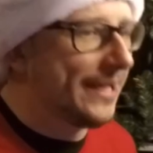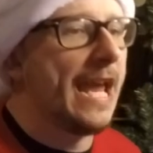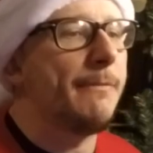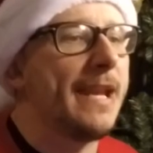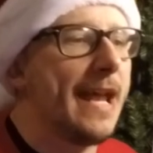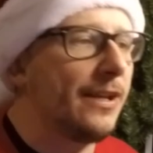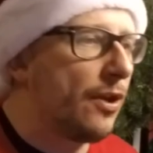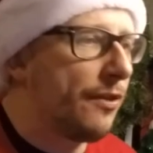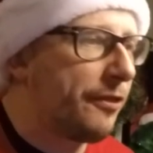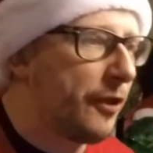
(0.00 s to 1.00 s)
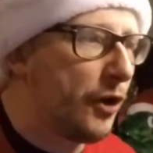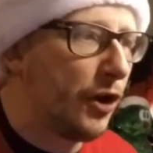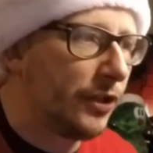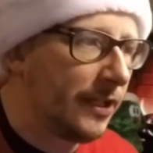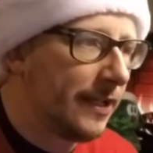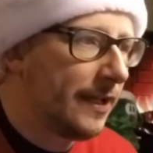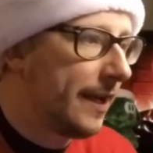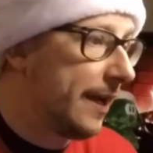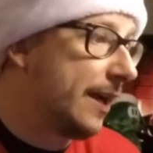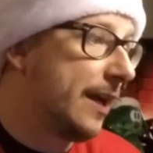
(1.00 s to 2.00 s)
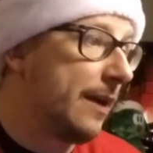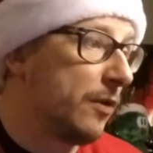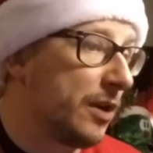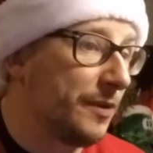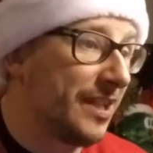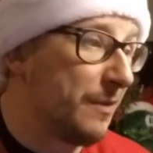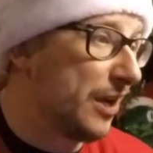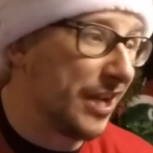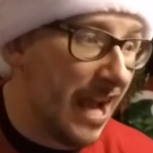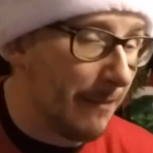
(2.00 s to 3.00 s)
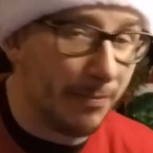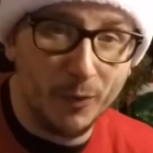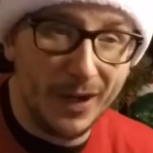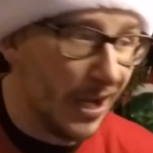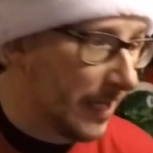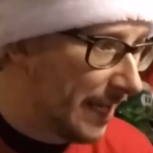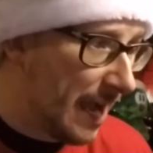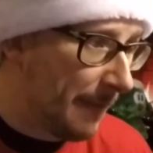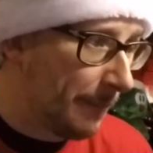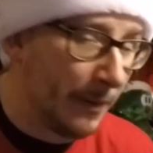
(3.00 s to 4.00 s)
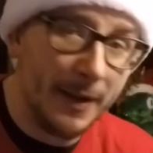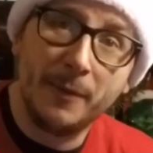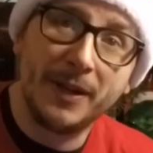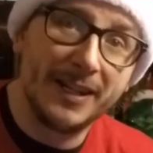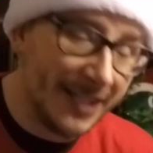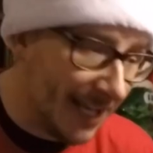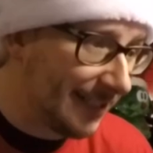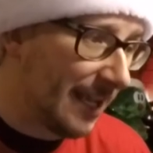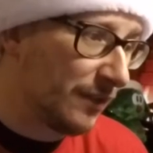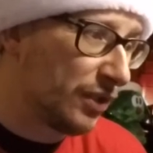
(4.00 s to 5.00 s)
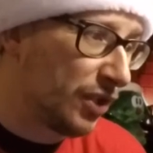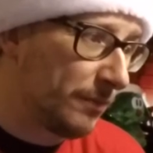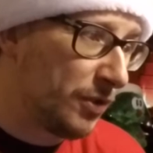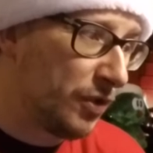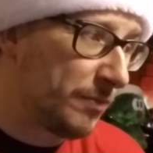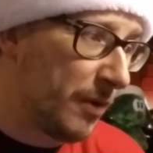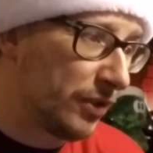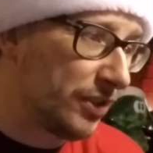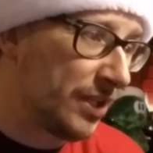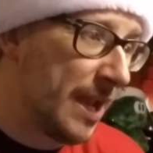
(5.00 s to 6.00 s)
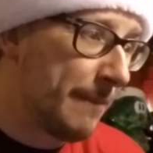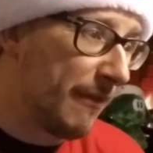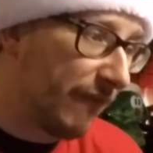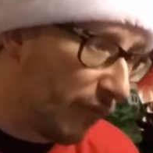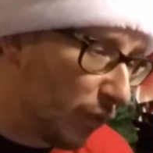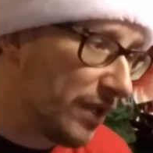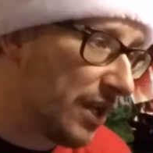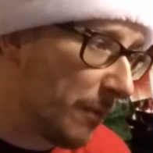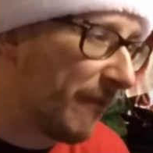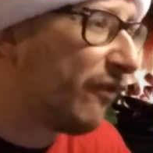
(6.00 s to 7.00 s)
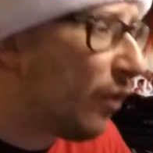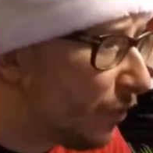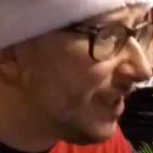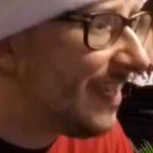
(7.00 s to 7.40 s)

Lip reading: a game in hand on third. What can we say? We're looking up. We're going to take down those top two spots before the